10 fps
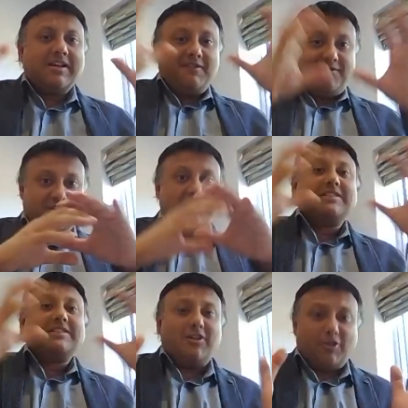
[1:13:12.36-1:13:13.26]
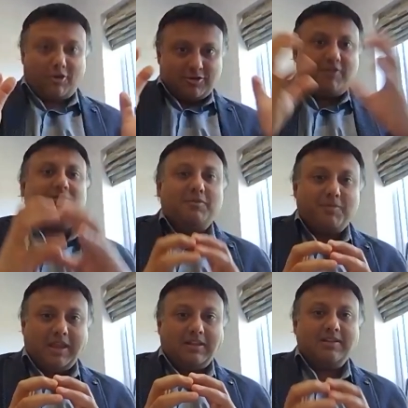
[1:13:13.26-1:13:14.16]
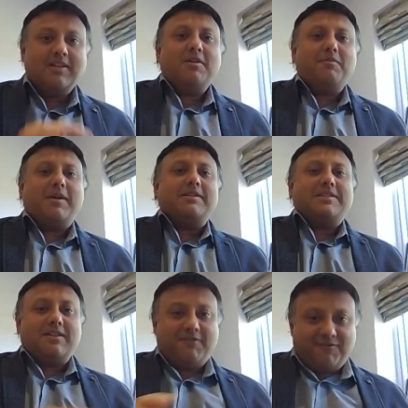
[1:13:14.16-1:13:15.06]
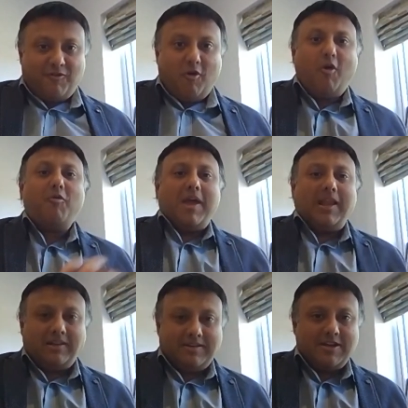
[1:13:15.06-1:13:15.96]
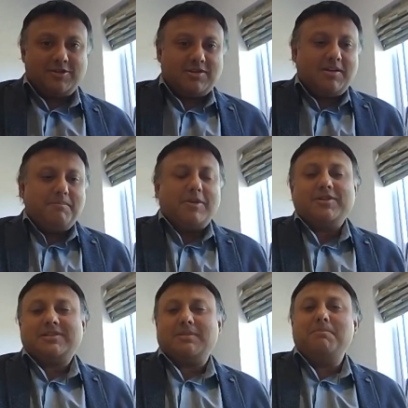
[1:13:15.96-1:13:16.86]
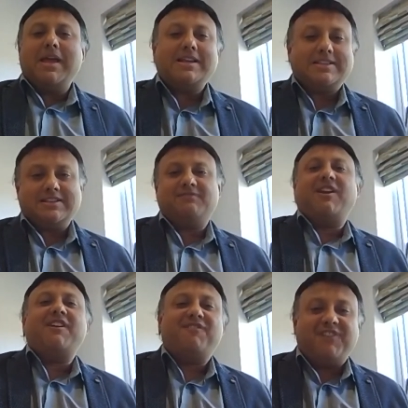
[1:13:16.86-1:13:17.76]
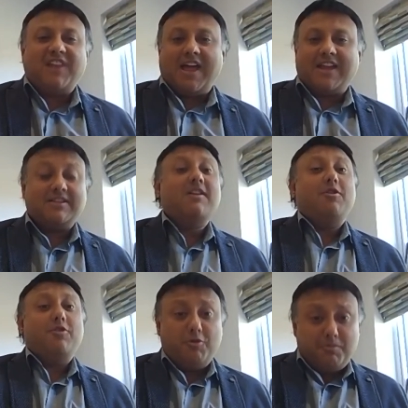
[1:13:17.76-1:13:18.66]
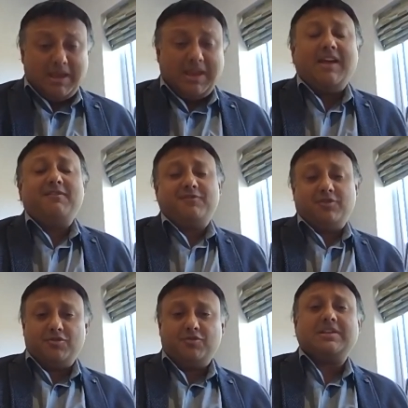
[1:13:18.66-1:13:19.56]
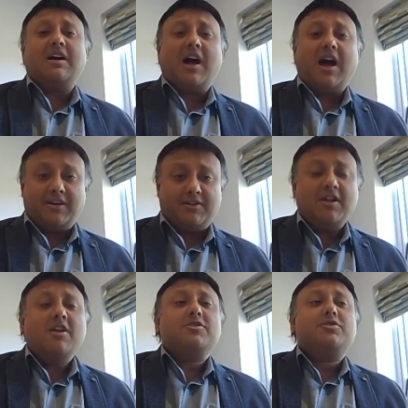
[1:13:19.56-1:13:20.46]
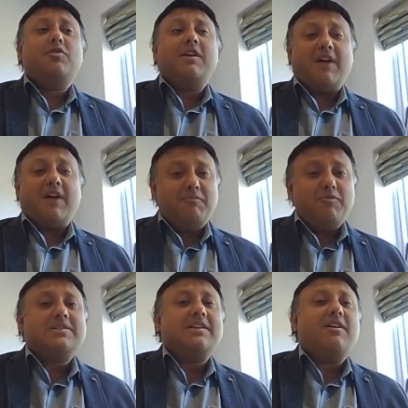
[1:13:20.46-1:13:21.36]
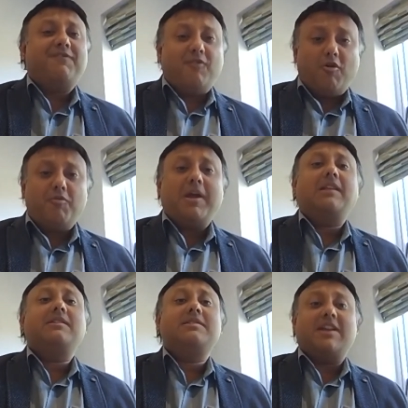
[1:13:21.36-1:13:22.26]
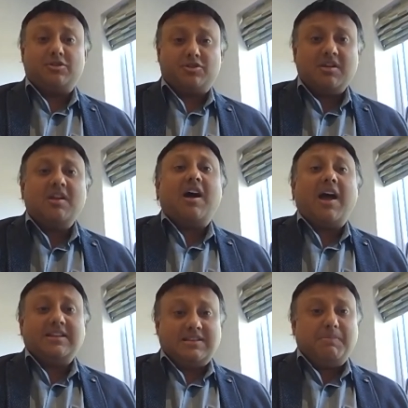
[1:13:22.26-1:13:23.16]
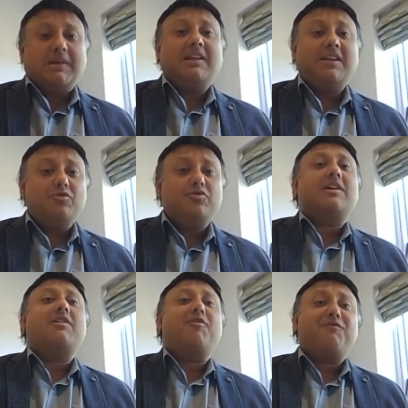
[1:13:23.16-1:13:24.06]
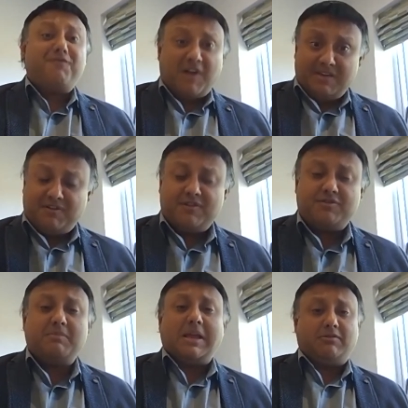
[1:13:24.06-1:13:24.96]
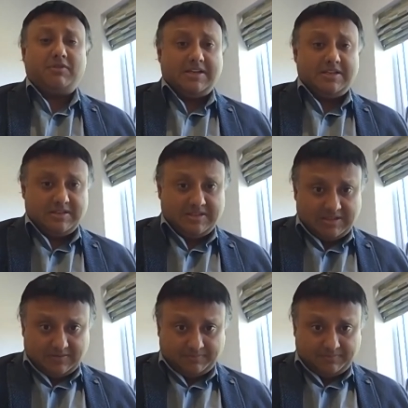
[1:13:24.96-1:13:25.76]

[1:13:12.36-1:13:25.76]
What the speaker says: fills a lot of the well. Whereas in a 4-well dish, because the base is very flat, you may have to use a higher. So if I'm using a 4-well dish, I typically use around 500 microliters.